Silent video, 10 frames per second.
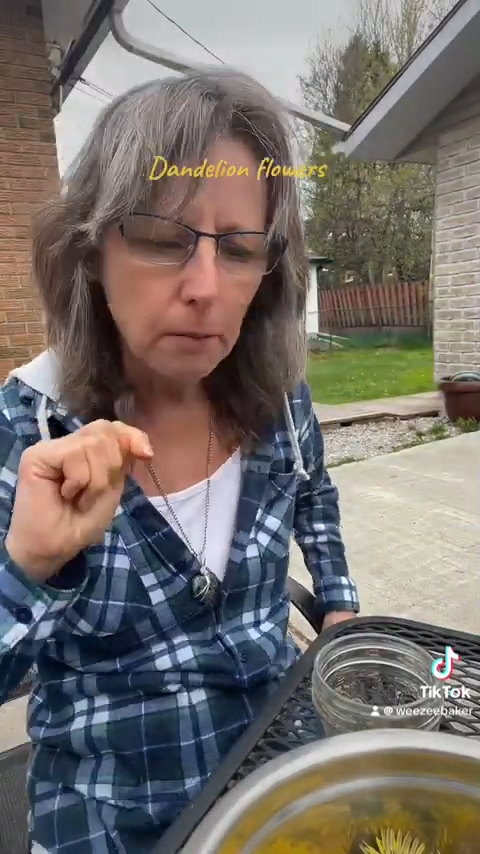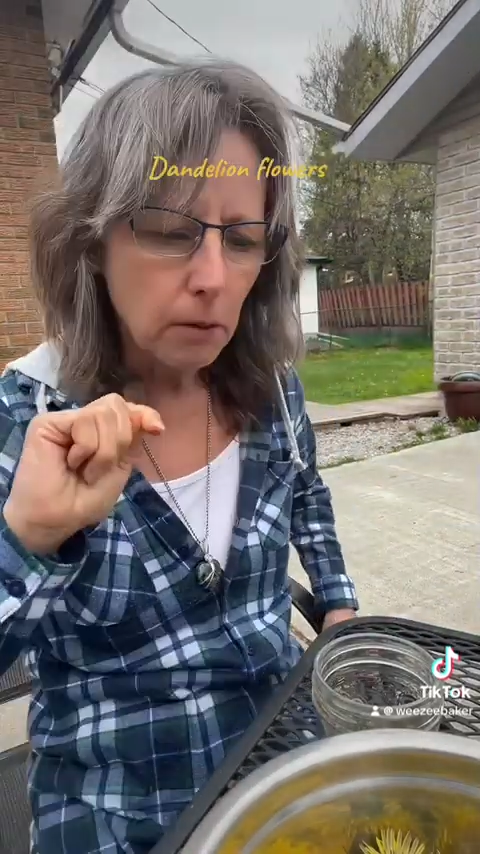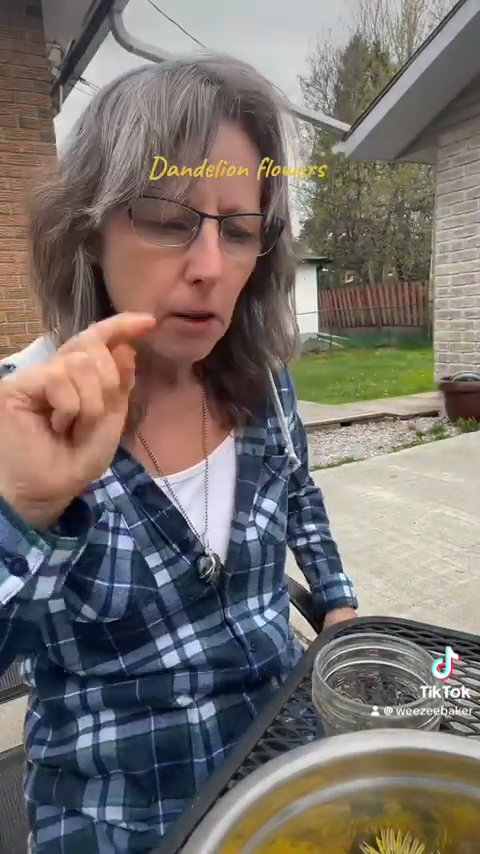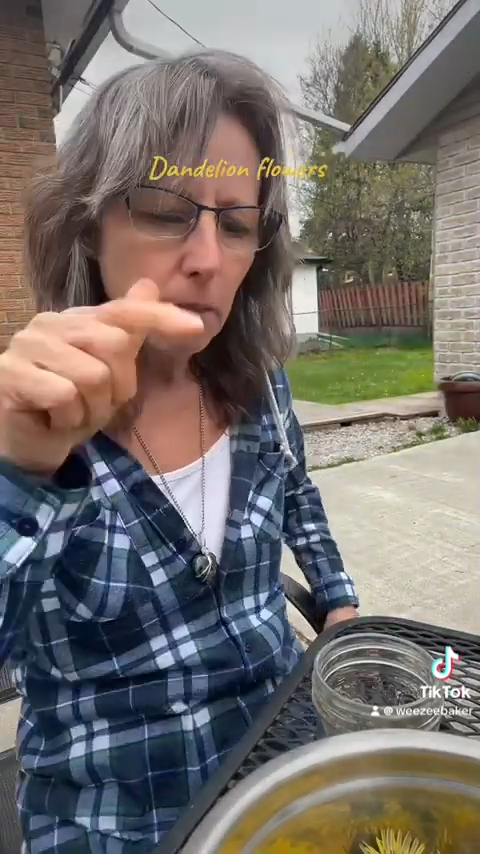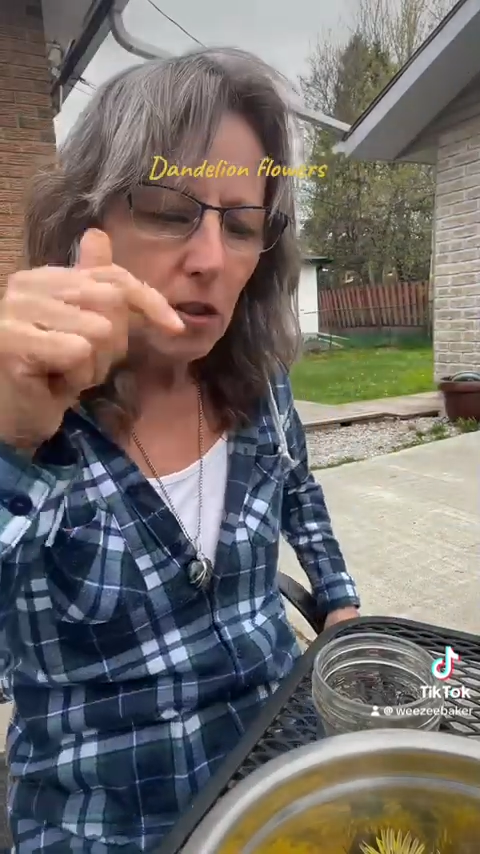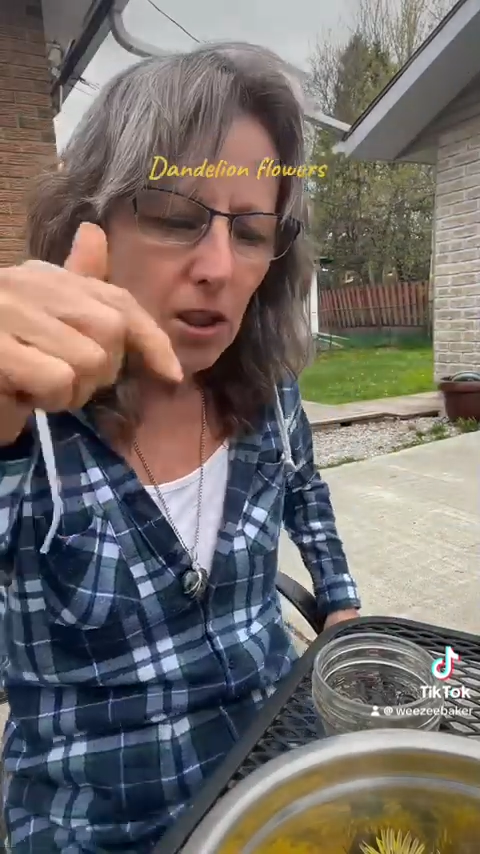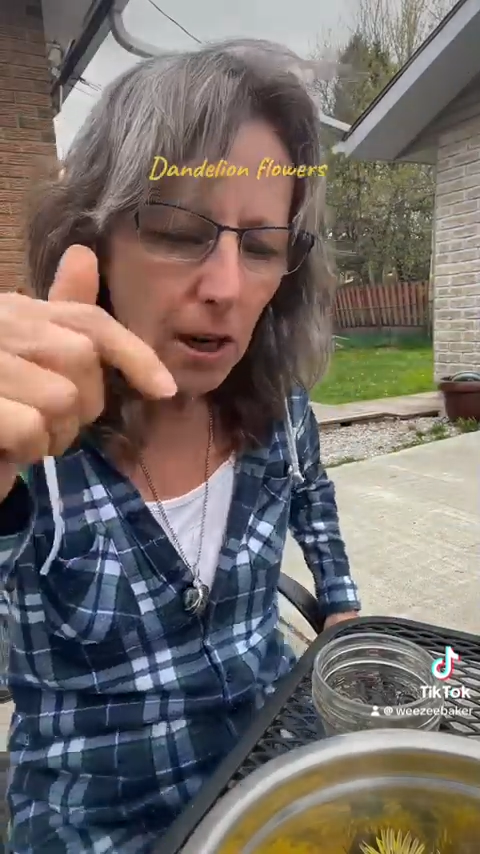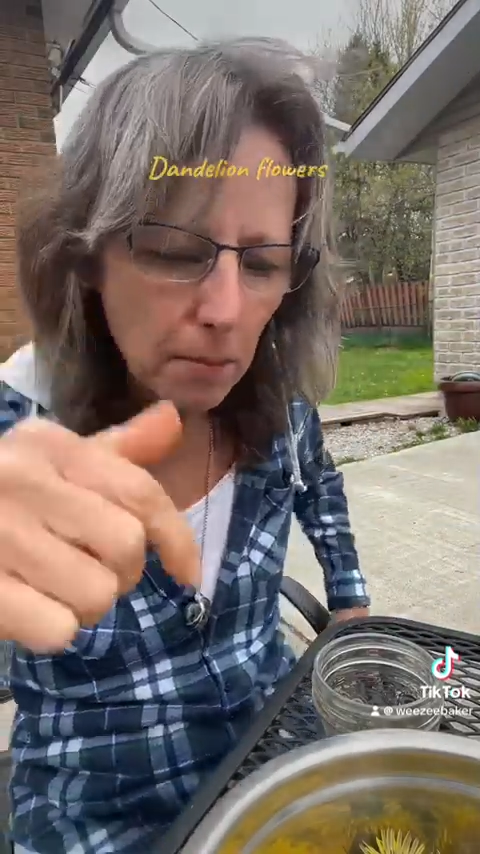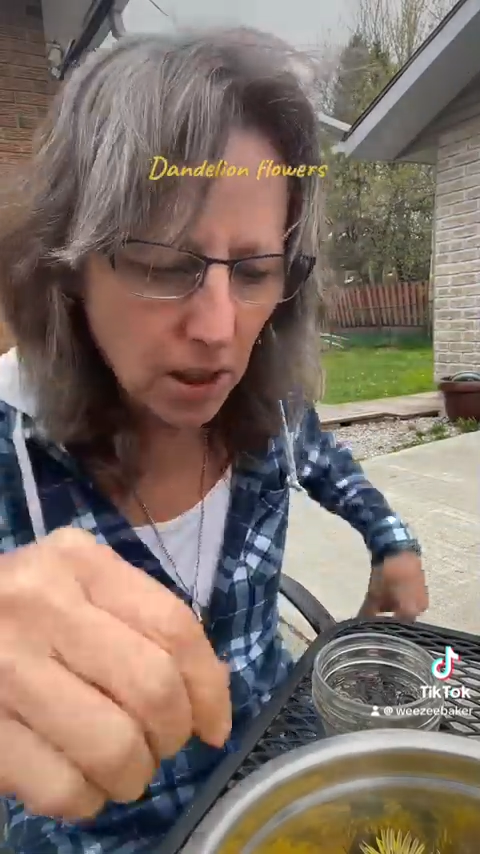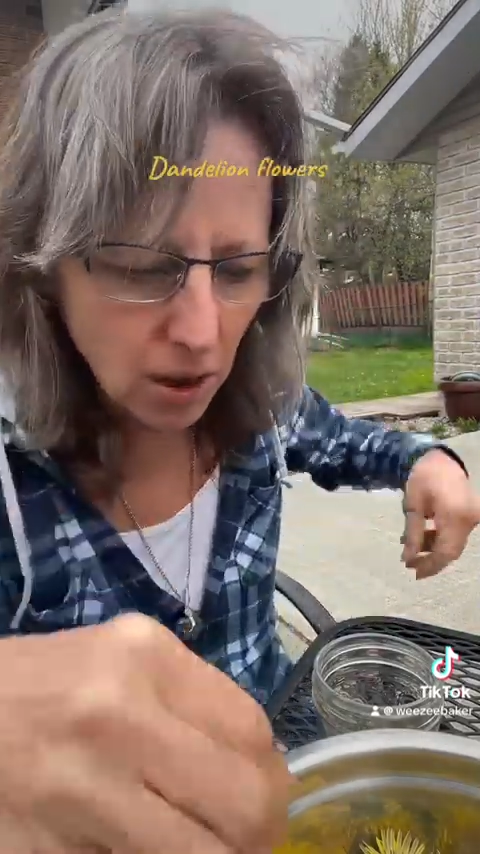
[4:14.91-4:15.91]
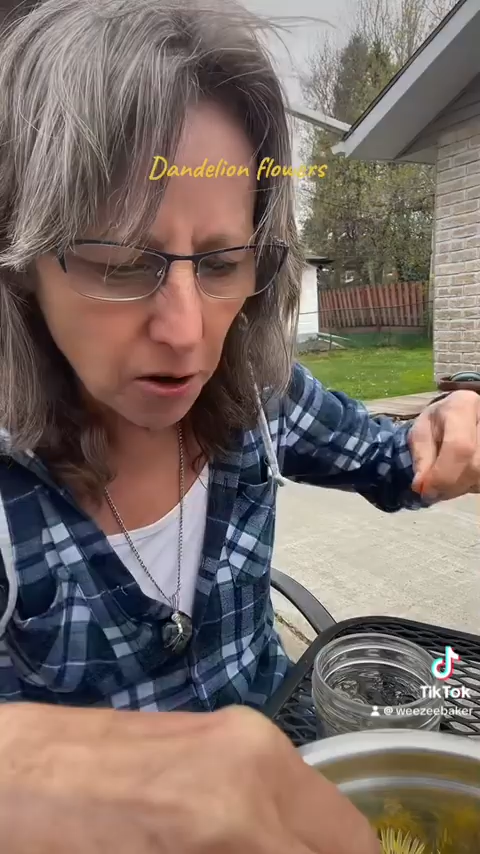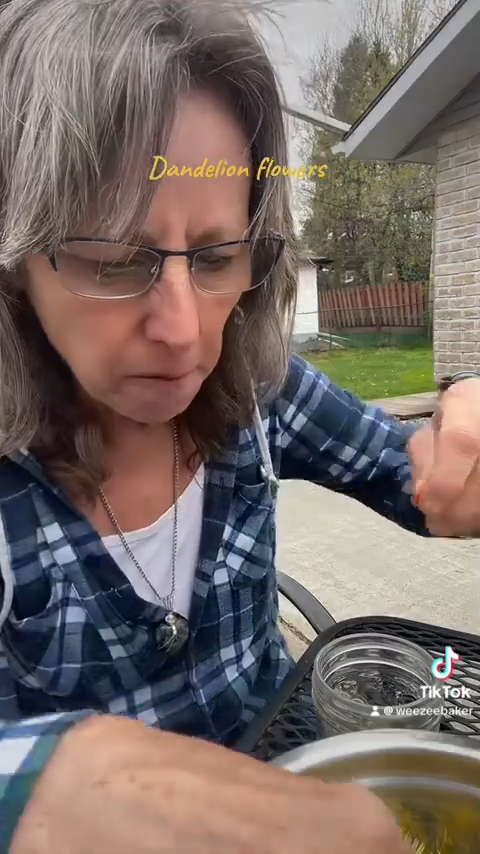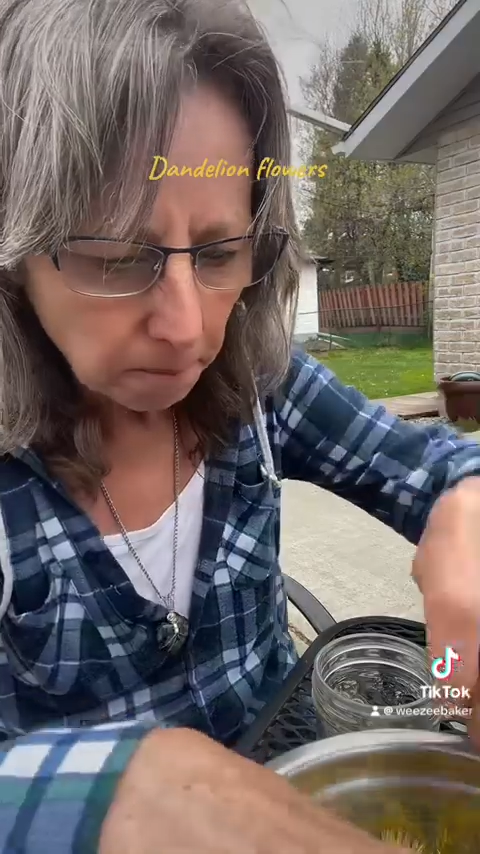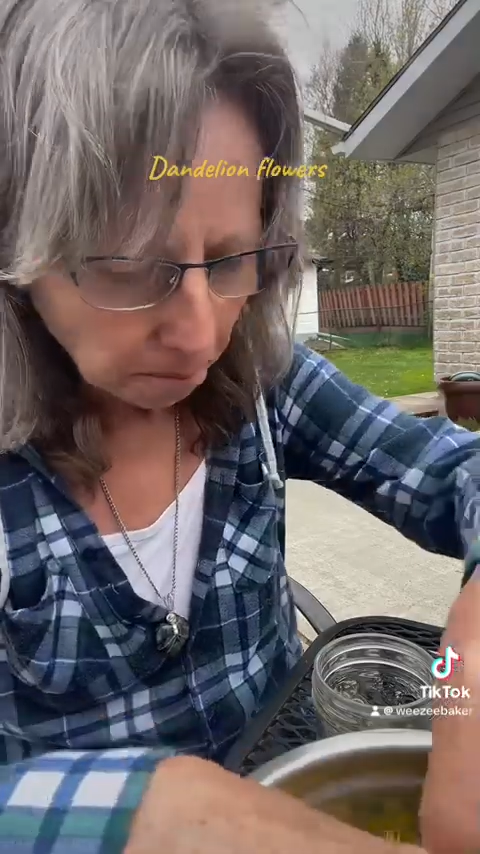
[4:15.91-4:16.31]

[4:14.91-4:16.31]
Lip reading: But this time of the year,